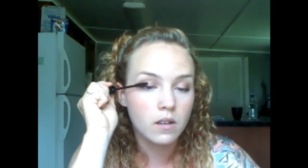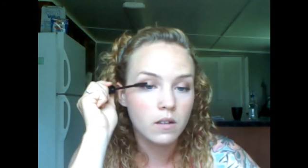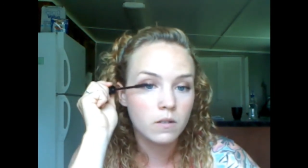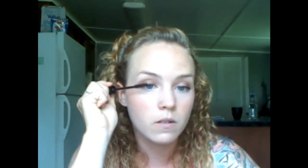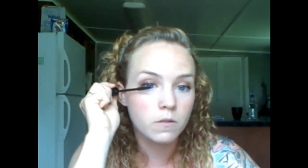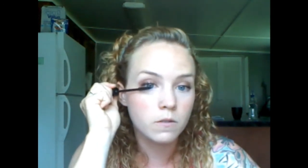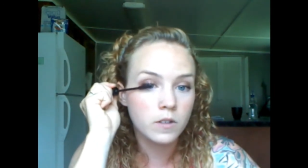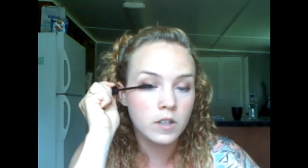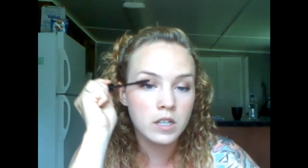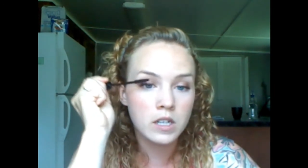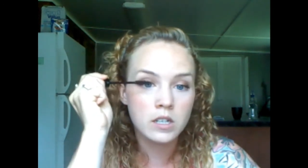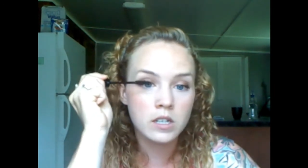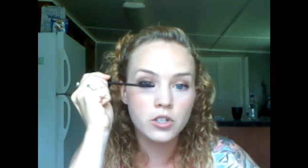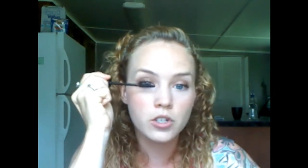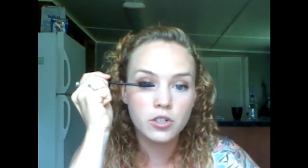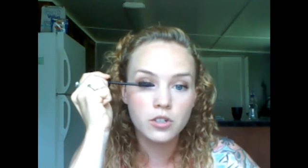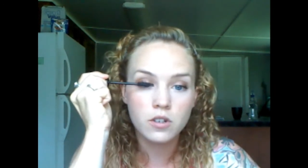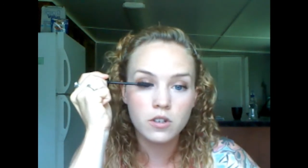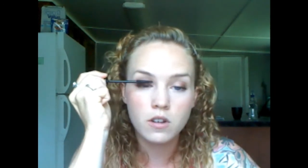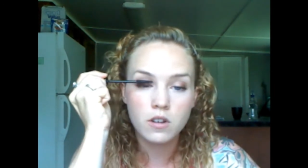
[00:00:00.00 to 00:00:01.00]
finish
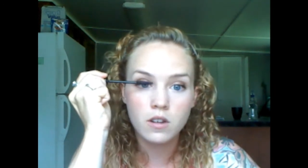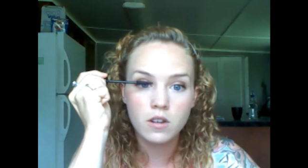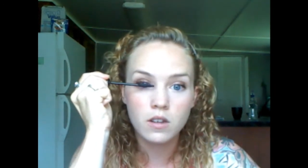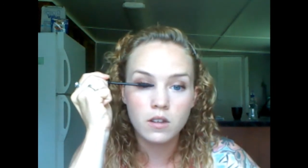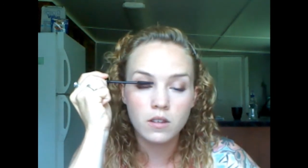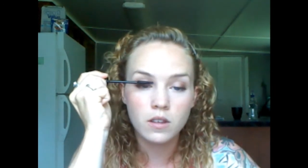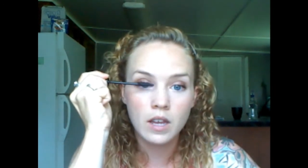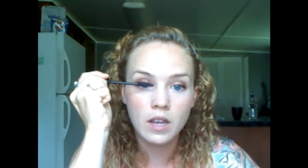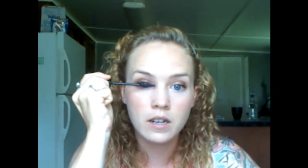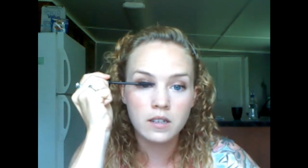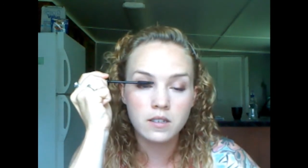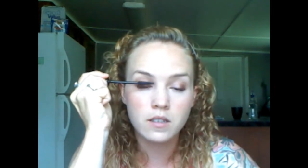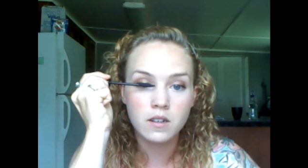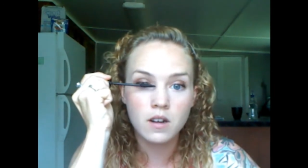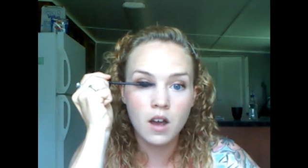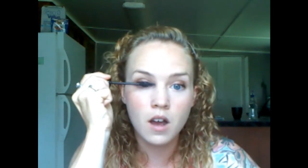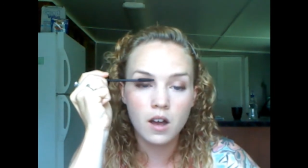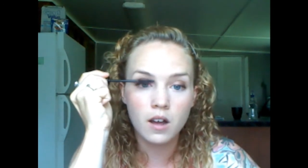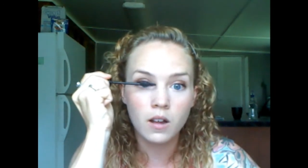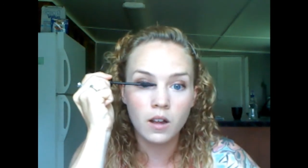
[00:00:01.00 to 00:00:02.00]
that is
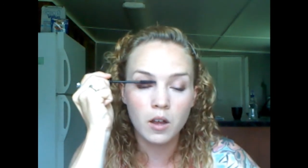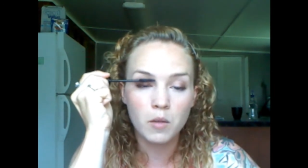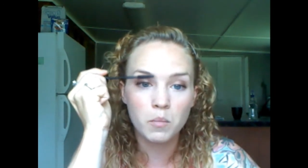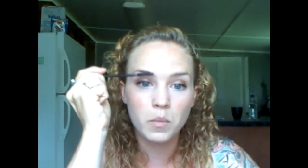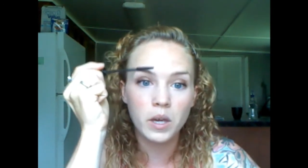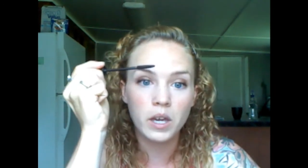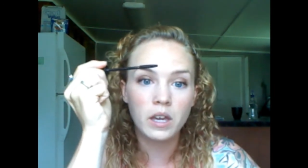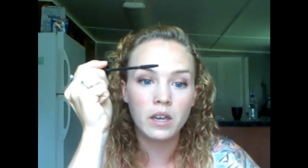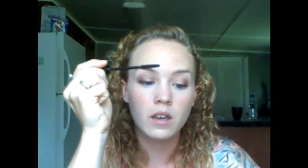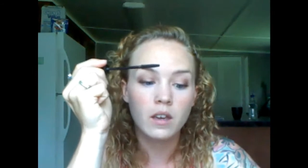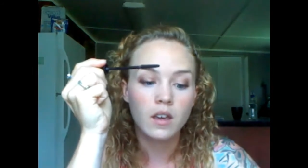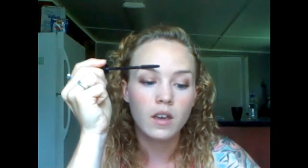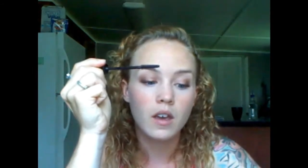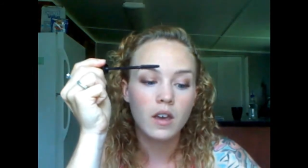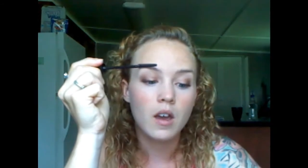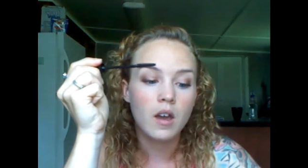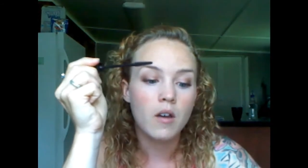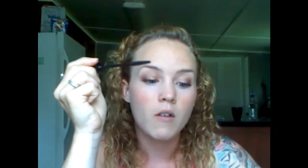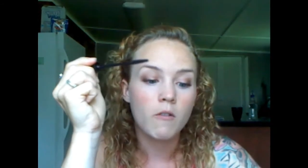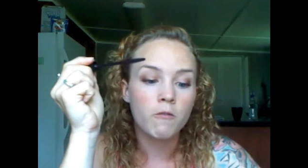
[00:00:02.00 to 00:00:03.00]
not clumpy.
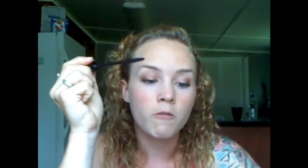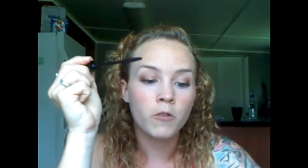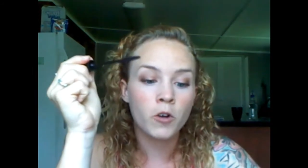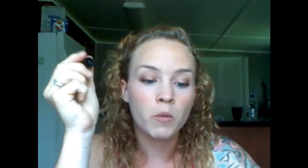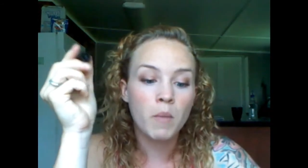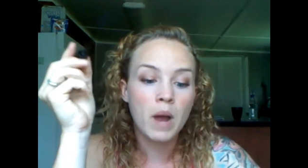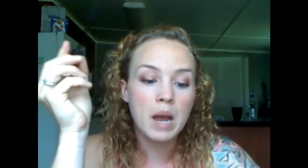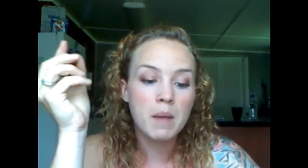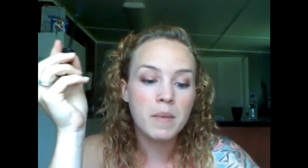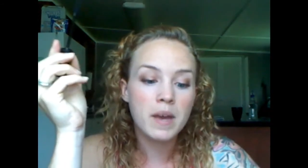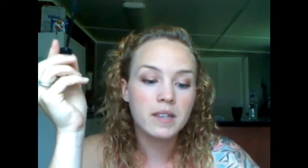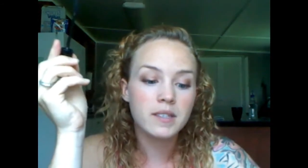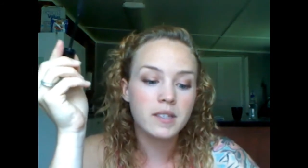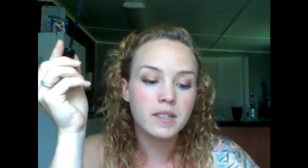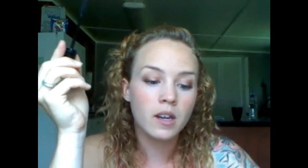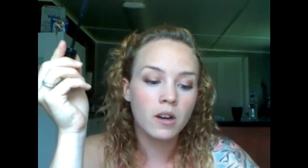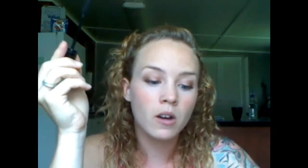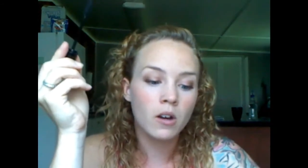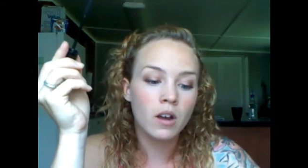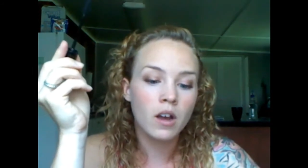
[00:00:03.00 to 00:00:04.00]
For my
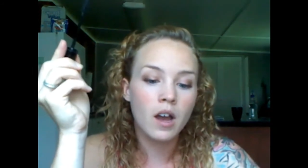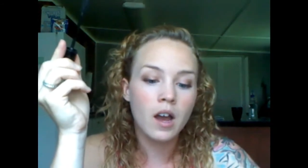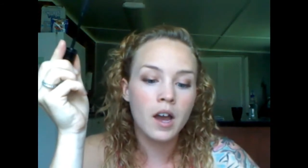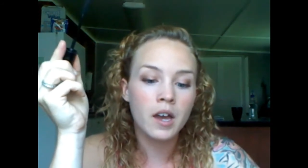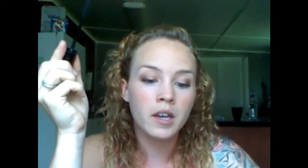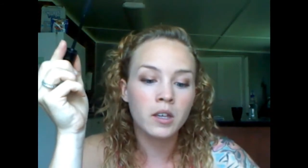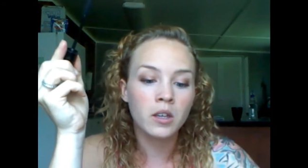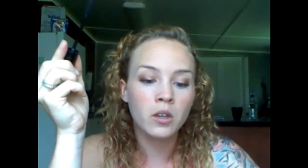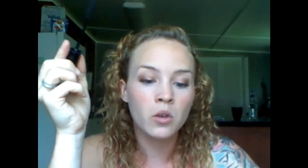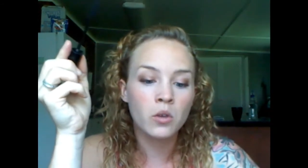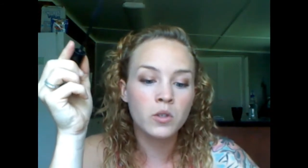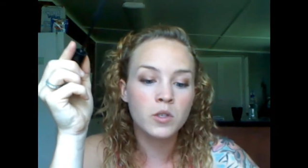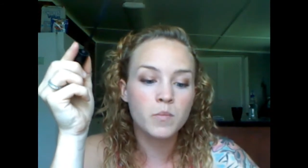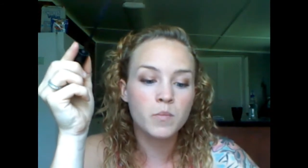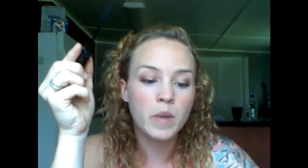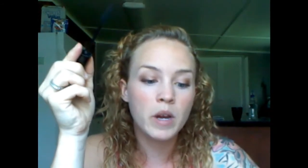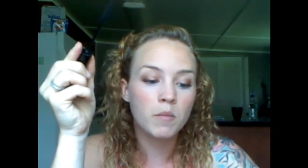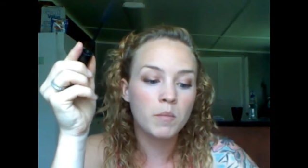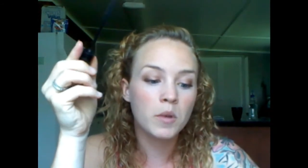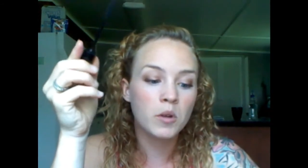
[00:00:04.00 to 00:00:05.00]
mascara, I use
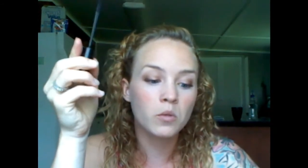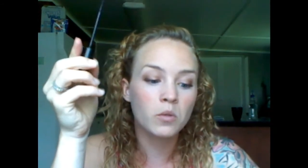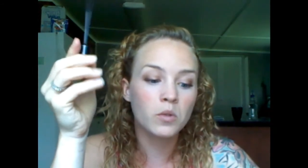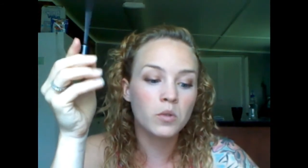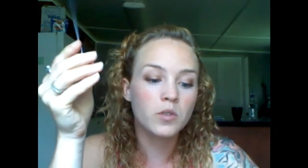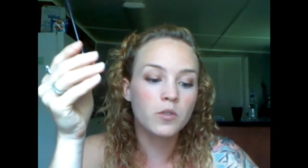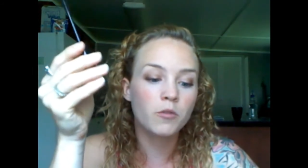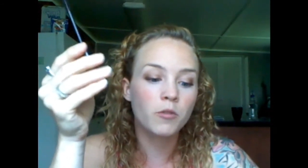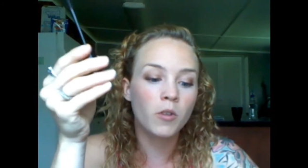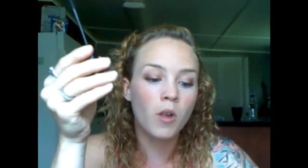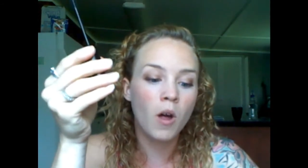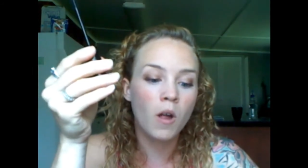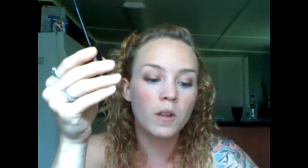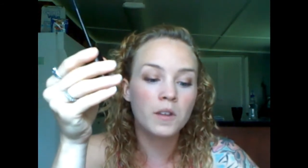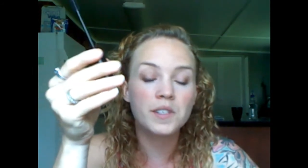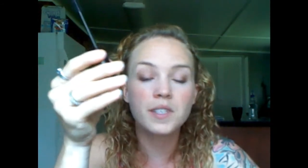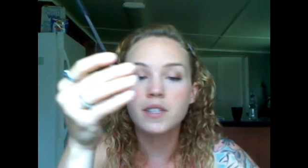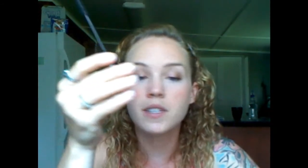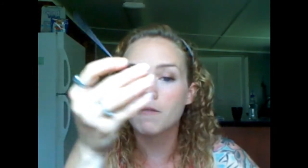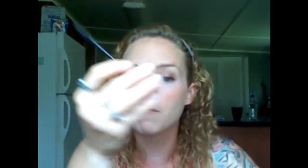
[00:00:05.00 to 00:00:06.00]
Bare Minerals
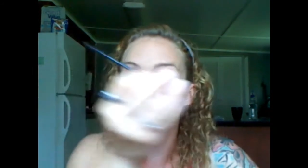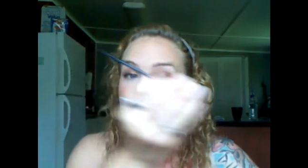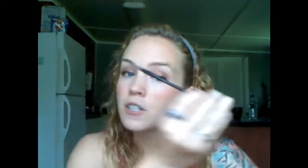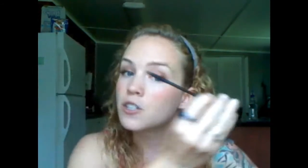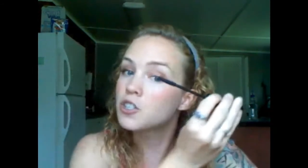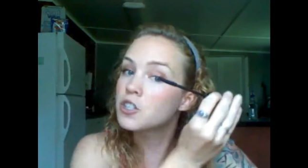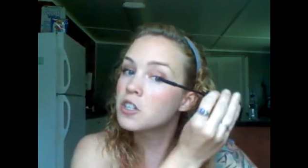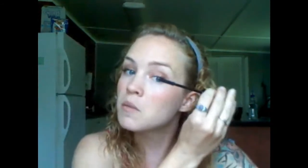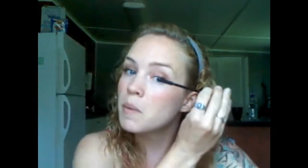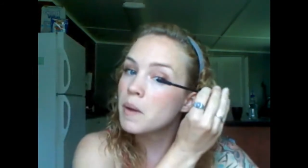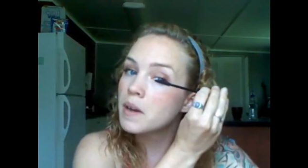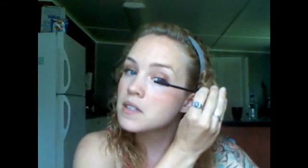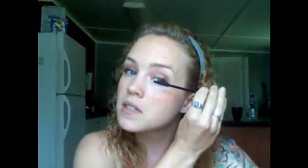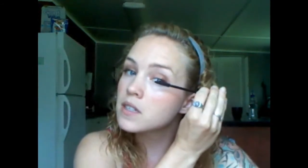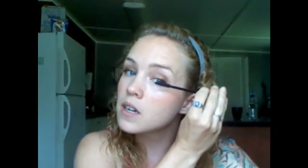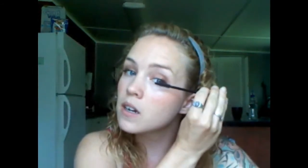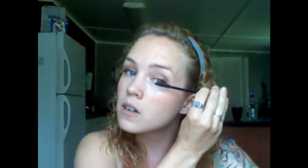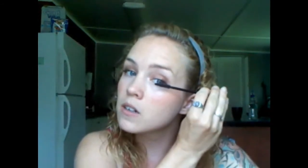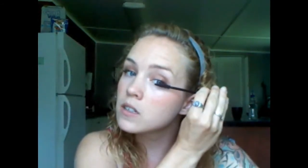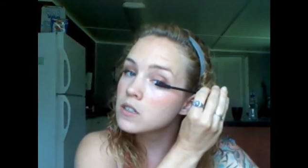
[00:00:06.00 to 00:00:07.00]
Flawless Definition
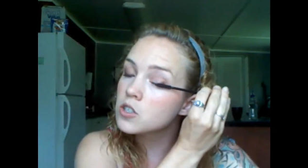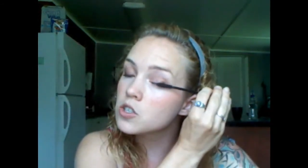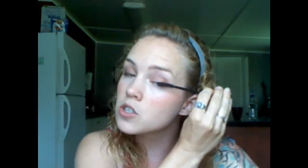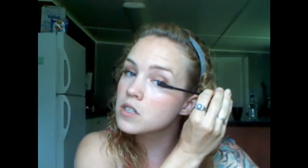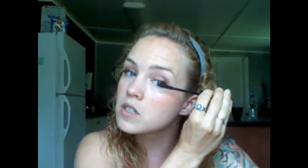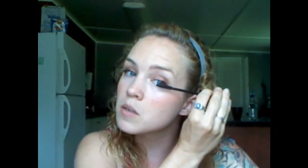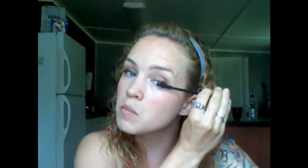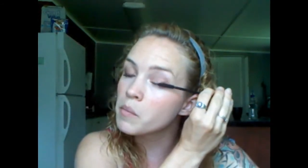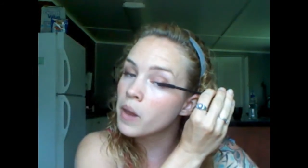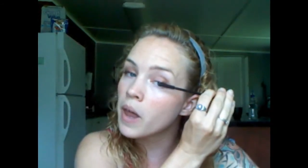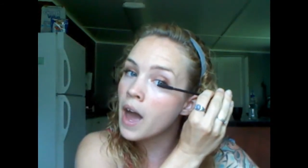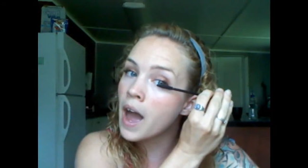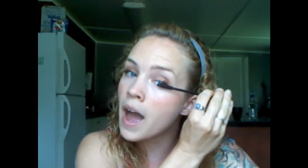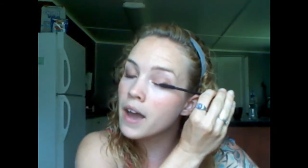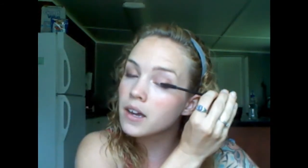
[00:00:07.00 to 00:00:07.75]
Mascara, just in black.